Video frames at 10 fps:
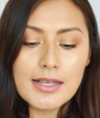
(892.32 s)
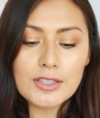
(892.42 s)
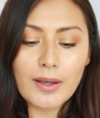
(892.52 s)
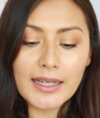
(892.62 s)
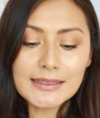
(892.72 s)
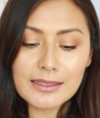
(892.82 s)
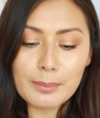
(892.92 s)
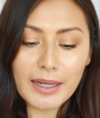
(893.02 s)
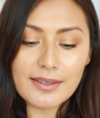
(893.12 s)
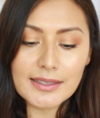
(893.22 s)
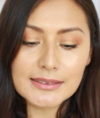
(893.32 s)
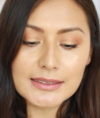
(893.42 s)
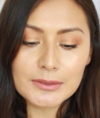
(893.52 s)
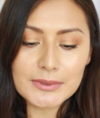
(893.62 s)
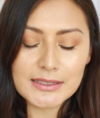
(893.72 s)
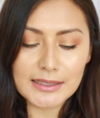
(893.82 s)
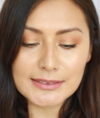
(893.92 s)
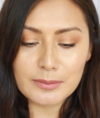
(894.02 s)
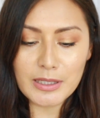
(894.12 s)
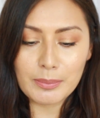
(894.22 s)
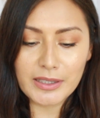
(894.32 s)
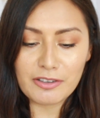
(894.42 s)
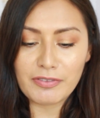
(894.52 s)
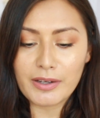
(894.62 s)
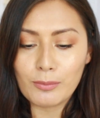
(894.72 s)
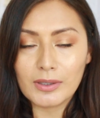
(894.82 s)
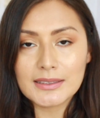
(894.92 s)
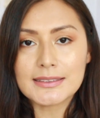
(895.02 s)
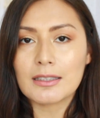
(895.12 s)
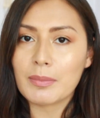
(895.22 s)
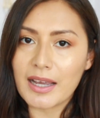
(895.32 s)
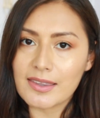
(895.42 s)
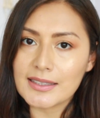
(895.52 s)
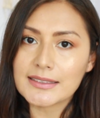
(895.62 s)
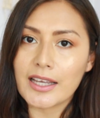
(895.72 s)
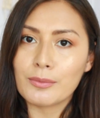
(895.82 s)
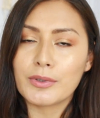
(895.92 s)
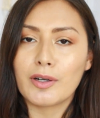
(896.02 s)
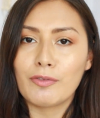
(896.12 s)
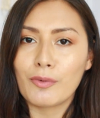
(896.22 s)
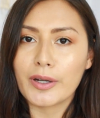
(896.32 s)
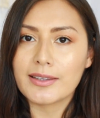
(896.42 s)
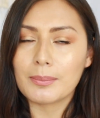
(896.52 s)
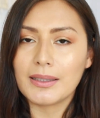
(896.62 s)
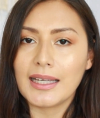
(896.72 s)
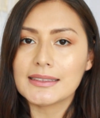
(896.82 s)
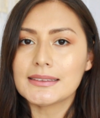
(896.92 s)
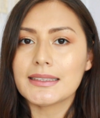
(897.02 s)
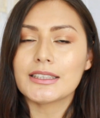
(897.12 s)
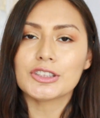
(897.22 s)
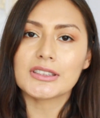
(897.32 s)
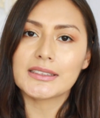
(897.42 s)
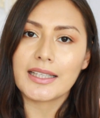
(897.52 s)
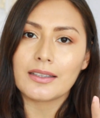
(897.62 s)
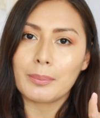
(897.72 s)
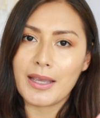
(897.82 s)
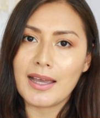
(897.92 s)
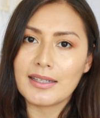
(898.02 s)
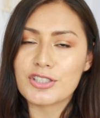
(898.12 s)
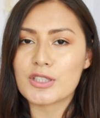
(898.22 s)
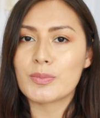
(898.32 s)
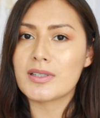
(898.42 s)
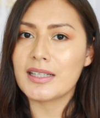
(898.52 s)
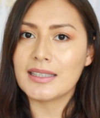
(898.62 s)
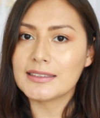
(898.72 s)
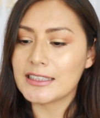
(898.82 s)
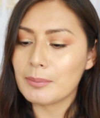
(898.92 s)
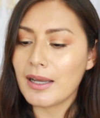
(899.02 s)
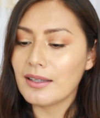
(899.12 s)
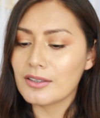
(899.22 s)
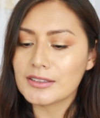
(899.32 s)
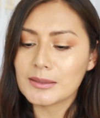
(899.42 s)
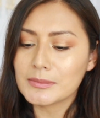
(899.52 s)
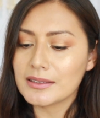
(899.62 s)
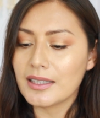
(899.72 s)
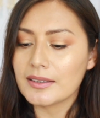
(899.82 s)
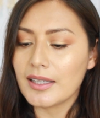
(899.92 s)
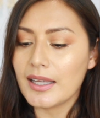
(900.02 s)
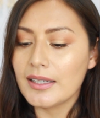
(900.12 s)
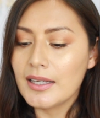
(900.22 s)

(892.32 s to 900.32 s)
So I didn't buy this. This was sent to me. But if I was to buy this, I would avoid the plastic and just get the pan and just put it in a Z palette or something like that.